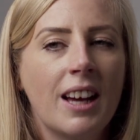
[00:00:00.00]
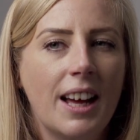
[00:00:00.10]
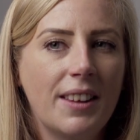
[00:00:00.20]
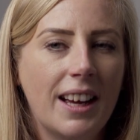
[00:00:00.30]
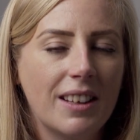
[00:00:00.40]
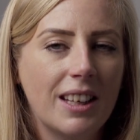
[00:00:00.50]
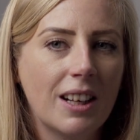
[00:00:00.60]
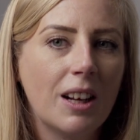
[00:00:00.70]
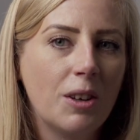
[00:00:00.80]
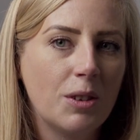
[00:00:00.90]
and that
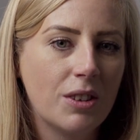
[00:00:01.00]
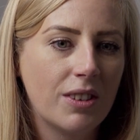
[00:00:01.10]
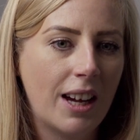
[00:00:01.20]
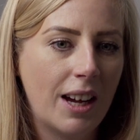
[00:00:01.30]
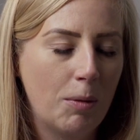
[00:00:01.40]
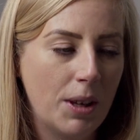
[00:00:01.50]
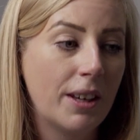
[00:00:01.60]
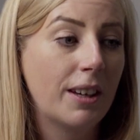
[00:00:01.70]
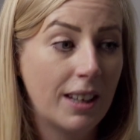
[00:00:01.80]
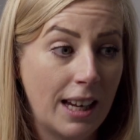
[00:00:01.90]
includes, we
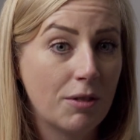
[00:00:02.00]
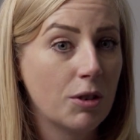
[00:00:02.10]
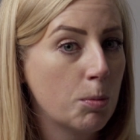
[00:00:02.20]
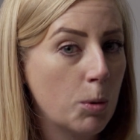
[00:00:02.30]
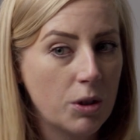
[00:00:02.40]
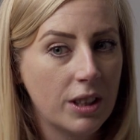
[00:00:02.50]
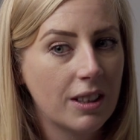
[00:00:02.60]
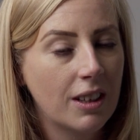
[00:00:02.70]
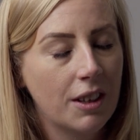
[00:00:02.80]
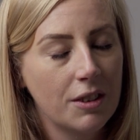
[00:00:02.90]
think, again, for
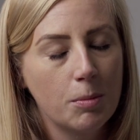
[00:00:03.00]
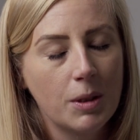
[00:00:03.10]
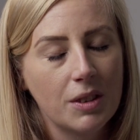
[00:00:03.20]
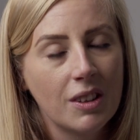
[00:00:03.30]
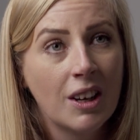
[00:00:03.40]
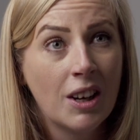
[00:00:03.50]
sporting customers.